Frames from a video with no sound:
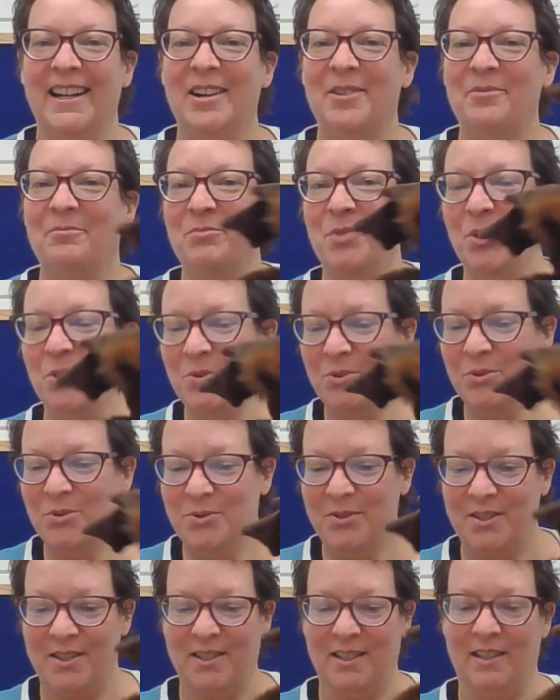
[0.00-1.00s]

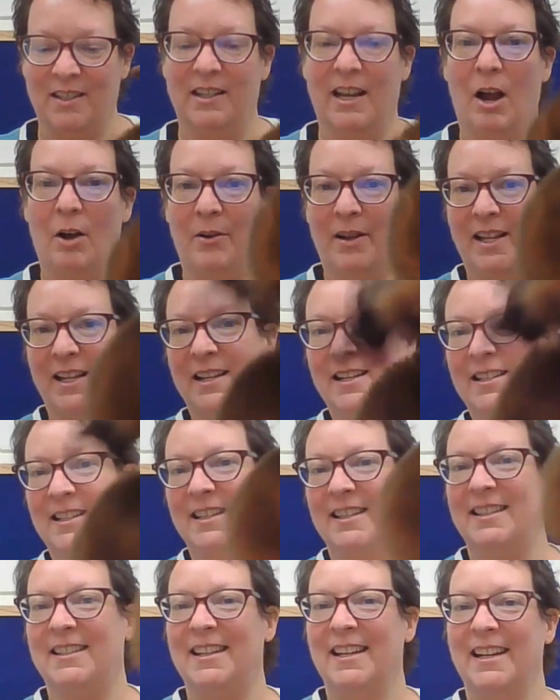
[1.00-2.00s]
moose, now he's a
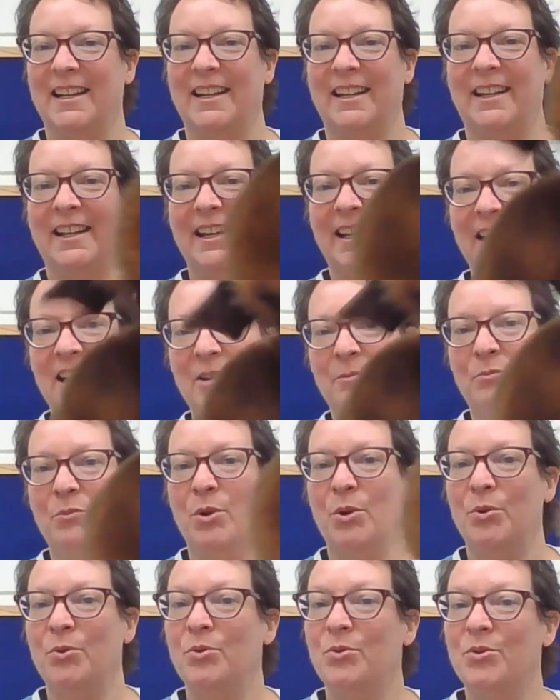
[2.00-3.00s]
sticky
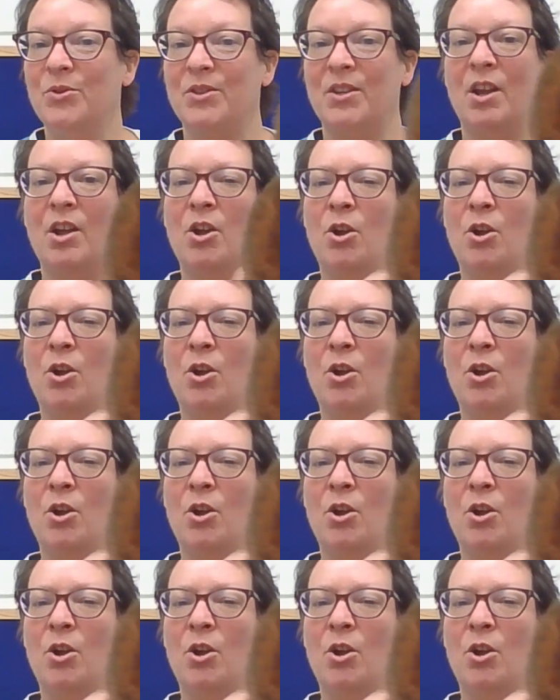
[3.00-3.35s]
moose,